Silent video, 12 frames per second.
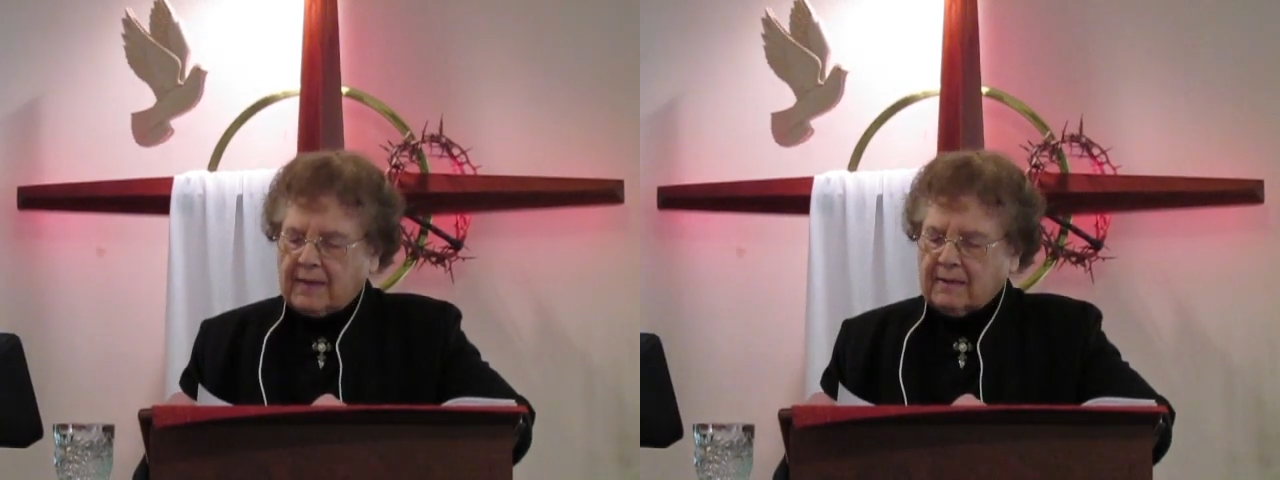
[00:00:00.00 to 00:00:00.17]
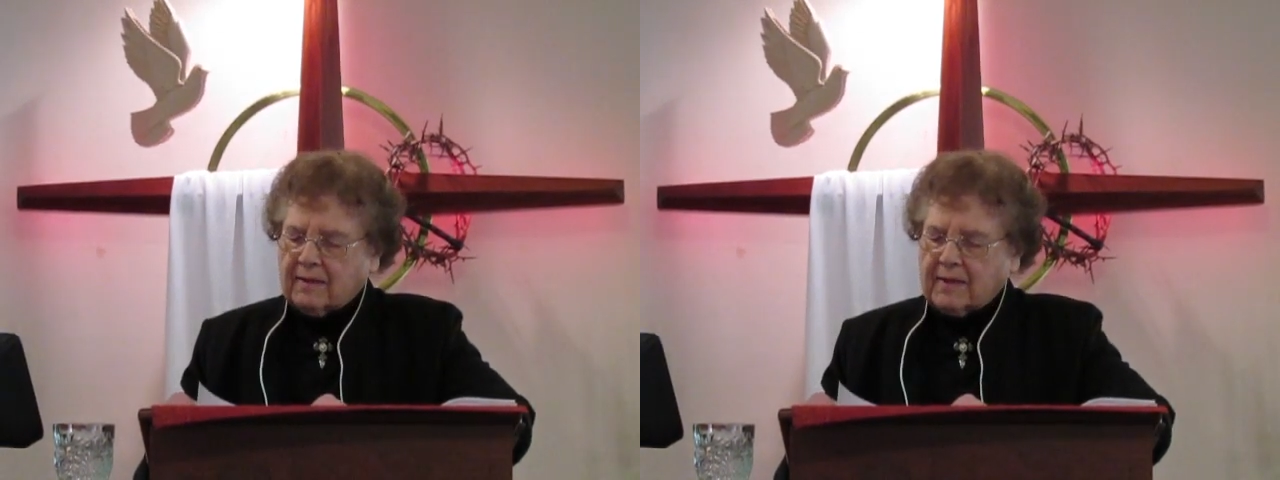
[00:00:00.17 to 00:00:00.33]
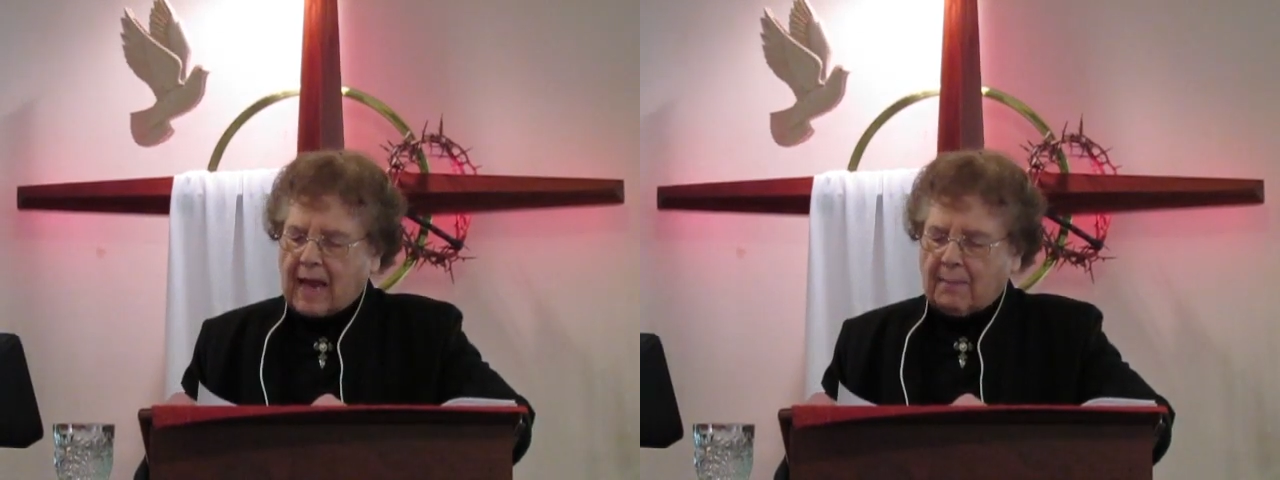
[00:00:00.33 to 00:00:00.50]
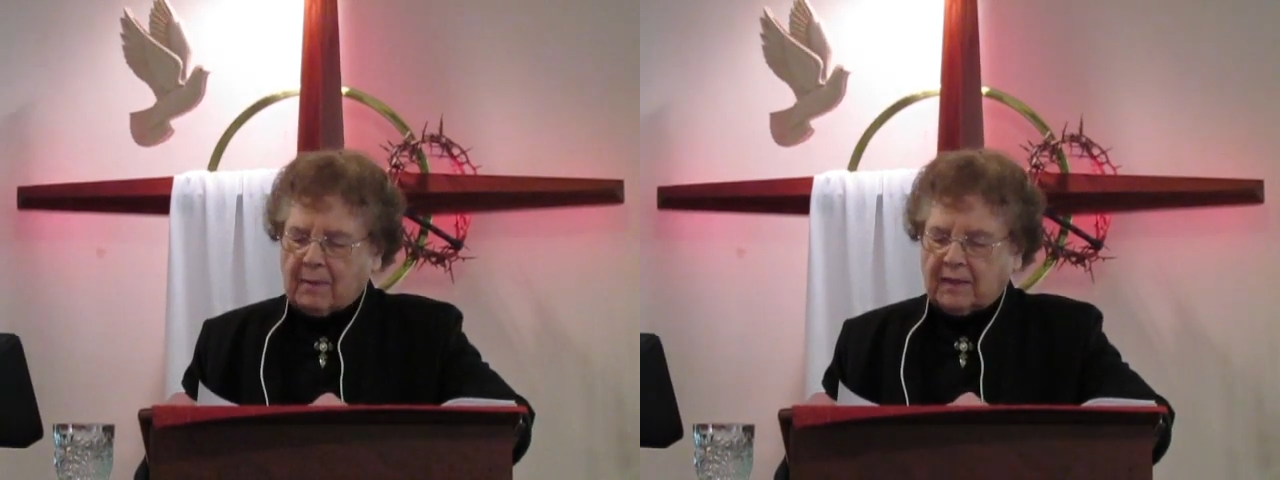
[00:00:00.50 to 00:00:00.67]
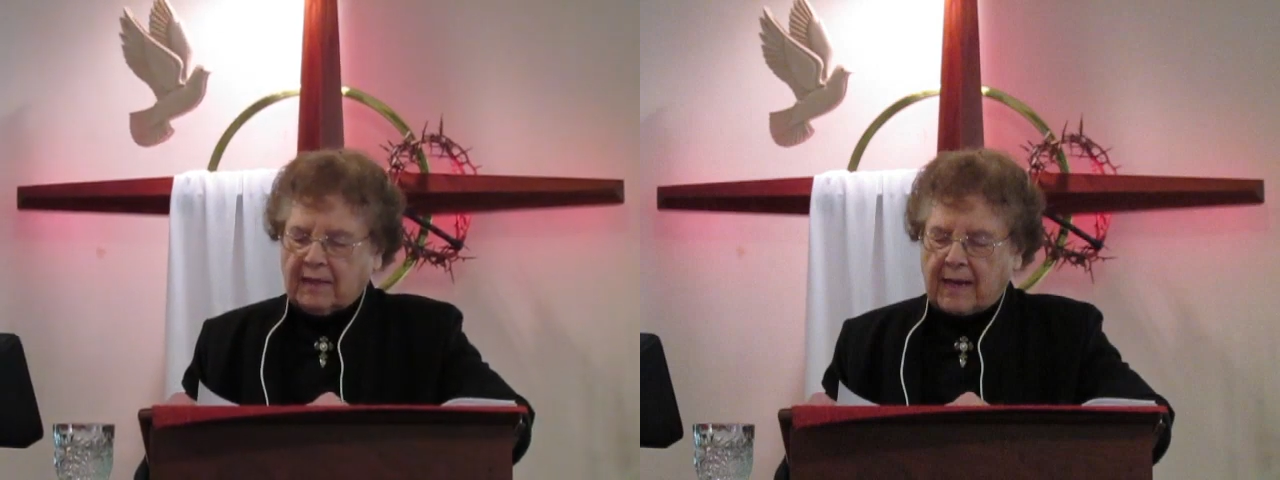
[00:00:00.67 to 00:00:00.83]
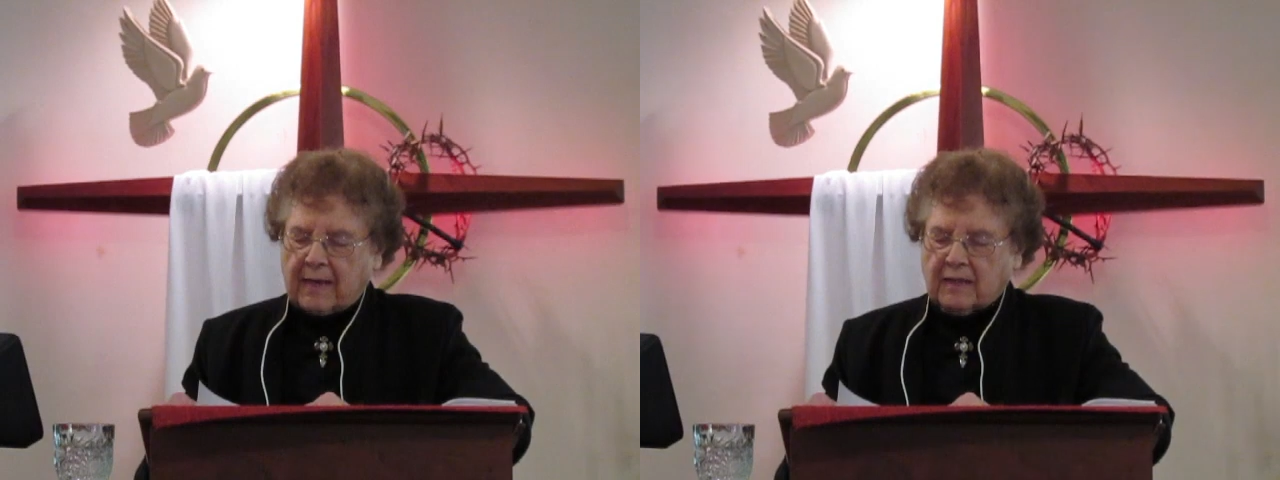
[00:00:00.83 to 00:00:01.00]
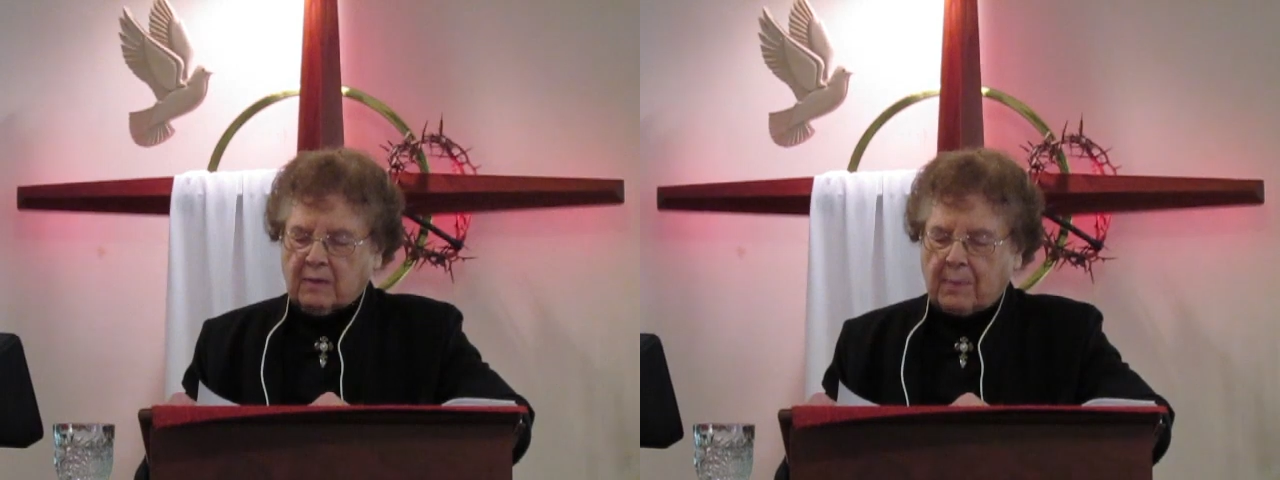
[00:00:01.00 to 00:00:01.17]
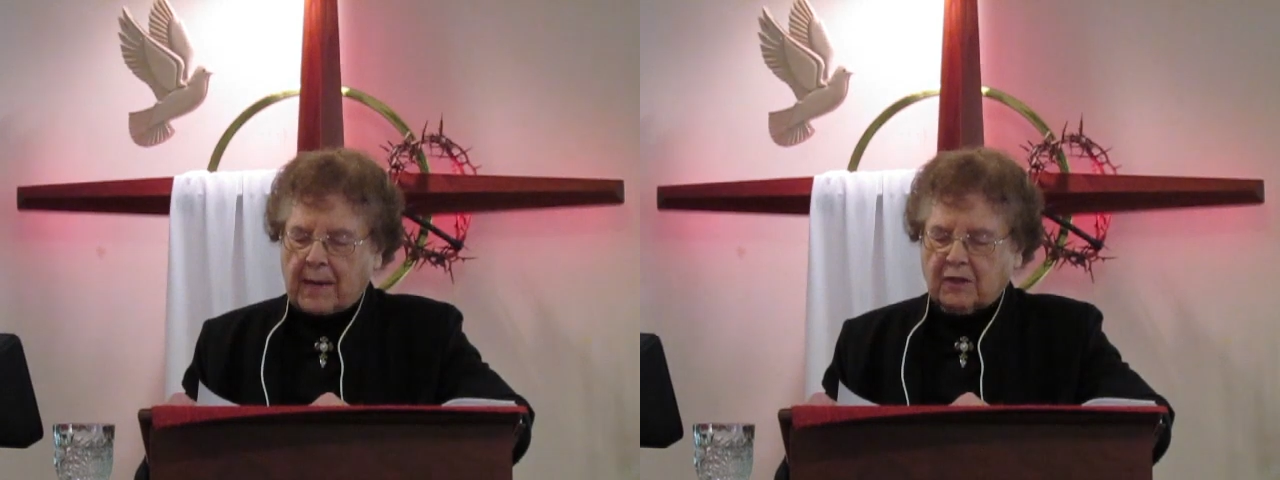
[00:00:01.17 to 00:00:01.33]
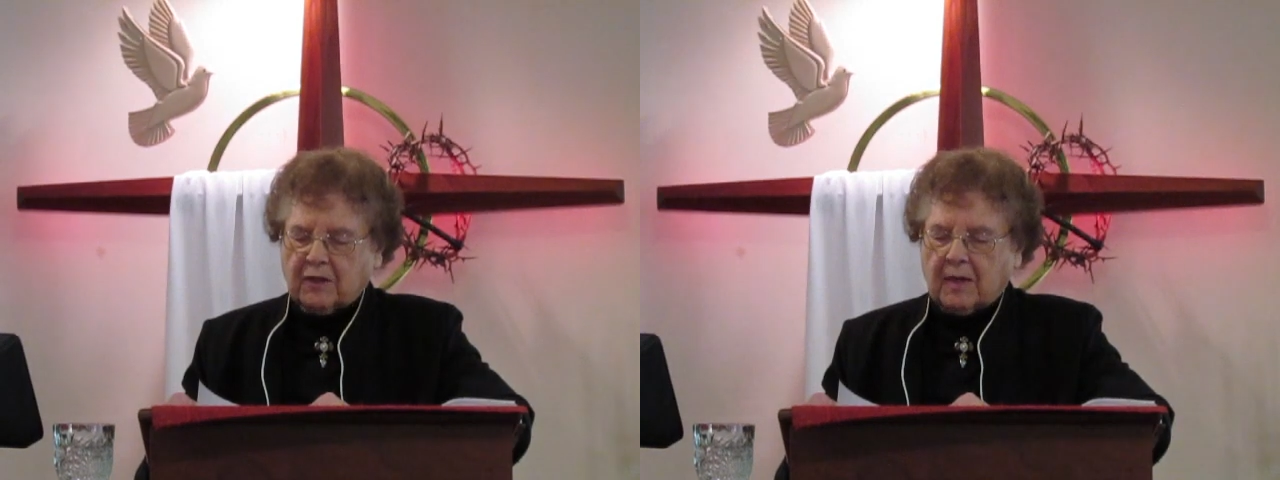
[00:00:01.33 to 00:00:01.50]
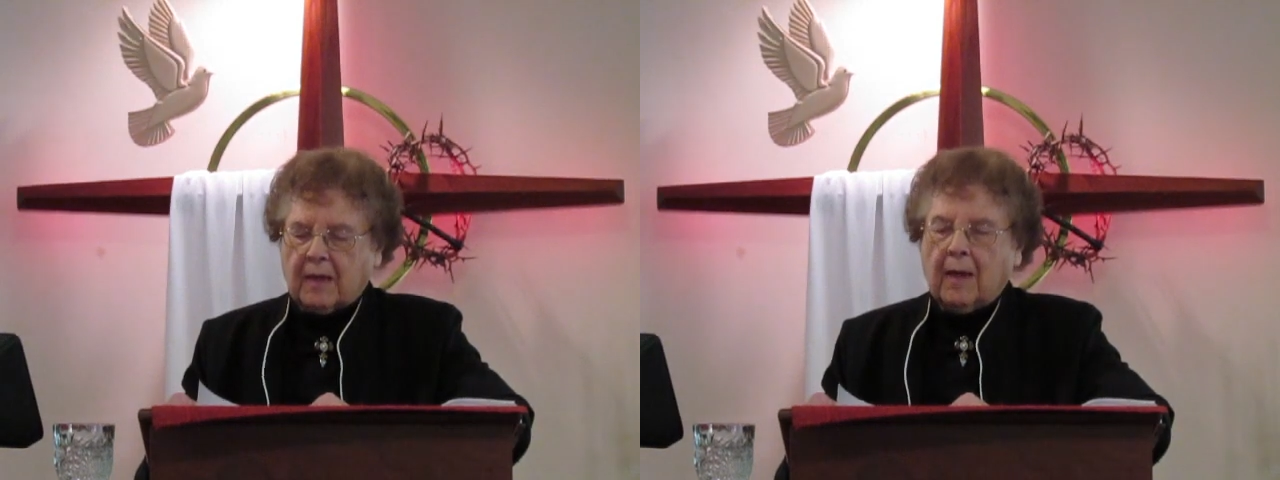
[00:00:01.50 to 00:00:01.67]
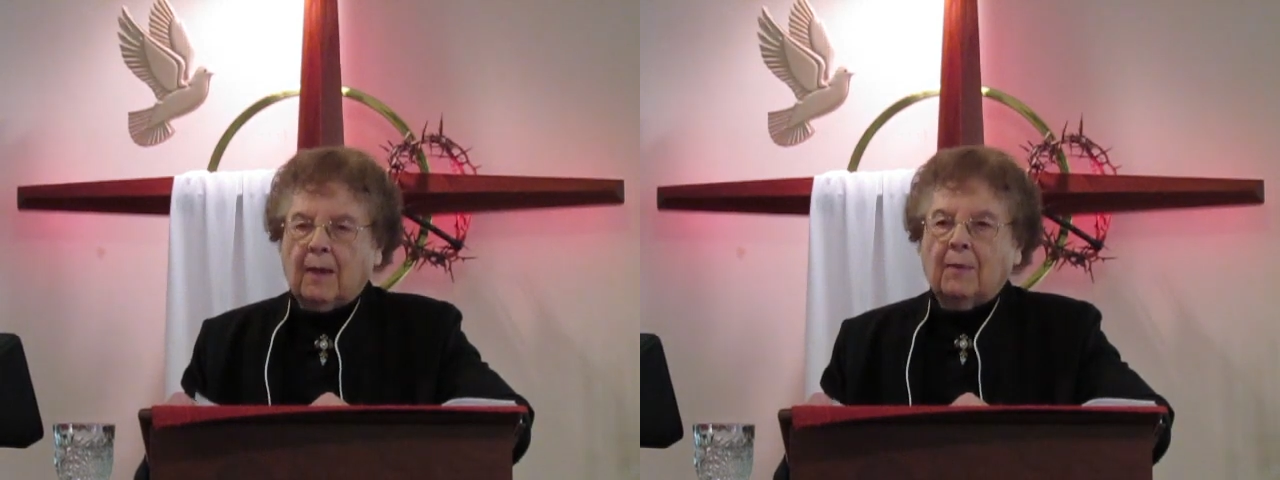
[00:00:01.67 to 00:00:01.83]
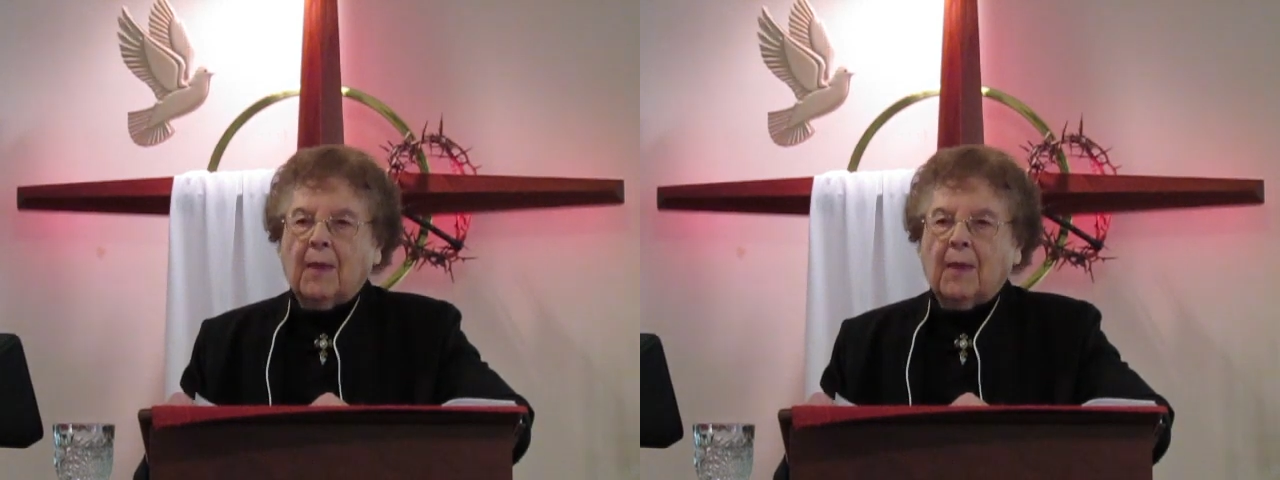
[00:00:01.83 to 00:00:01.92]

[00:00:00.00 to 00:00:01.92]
this Sabbath day especially,